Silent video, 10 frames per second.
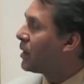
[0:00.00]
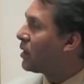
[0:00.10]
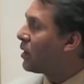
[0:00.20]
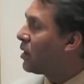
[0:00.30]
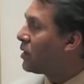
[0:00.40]

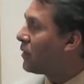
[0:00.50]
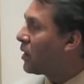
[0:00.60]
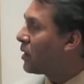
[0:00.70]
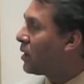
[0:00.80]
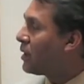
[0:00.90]
our all of
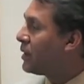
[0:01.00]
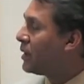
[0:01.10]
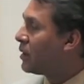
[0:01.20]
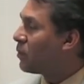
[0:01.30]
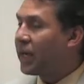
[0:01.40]
our uh,
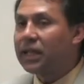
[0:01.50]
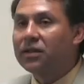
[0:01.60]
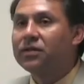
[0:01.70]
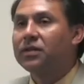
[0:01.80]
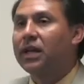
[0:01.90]

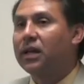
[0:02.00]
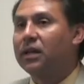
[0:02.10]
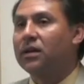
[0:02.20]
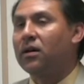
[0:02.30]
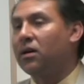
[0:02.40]
ratings
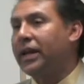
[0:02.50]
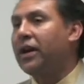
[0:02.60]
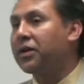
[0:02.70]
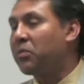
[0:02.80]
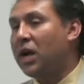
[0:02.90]
and our
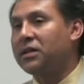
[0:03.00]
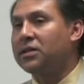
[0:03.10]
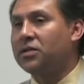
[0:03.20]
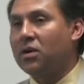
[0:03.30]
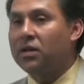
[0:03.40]
accounting
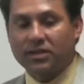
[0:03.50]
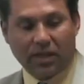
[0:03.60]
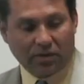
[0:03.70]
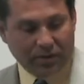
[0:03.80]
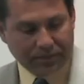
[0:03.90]
practices are all
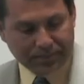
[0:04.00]
sound.